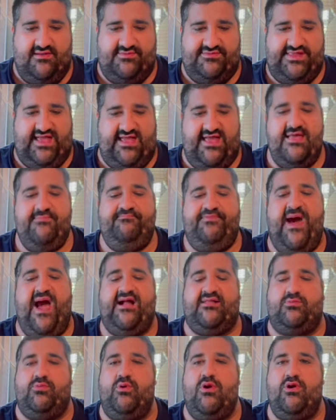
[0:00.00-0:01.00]
The
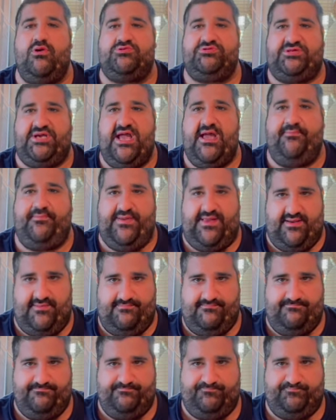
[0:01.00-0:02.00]
Impact World Champion,
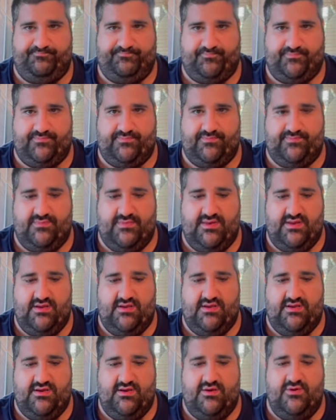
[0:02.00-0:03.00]

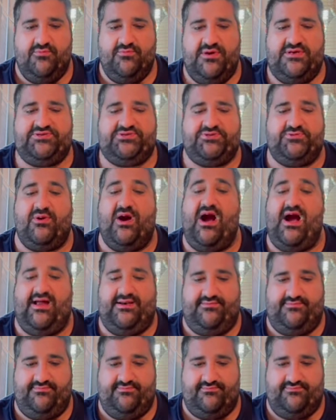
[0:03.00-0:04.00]
Rich
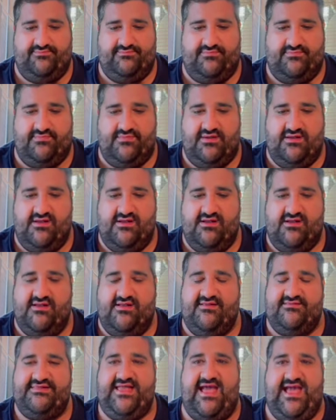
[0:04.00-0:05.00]
Swan,
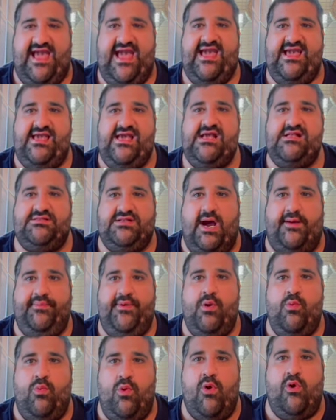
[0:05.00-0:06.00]
the
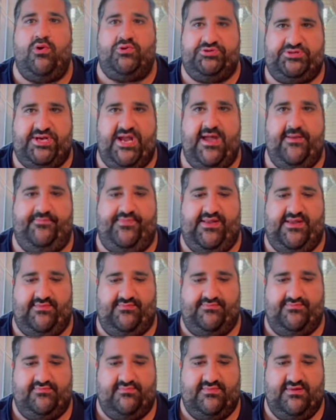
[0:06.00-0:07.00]
AEW World Champion,
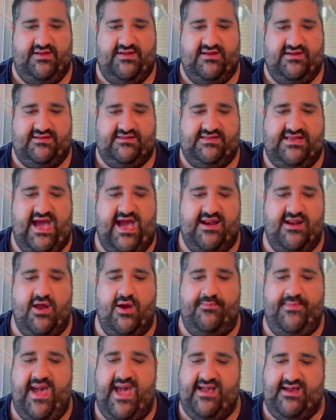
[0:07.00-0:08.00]
Kenny
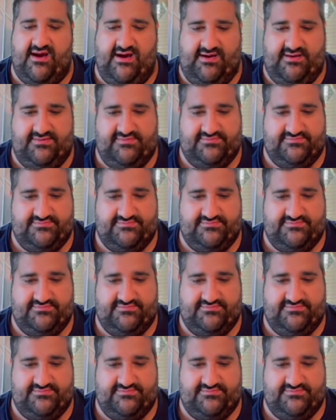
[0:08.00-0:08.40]
Omega.